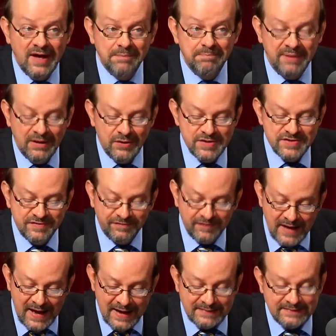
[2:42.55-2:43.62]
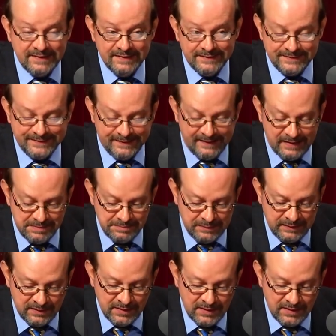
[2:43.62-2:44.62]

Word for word: at Barry's flat at the time,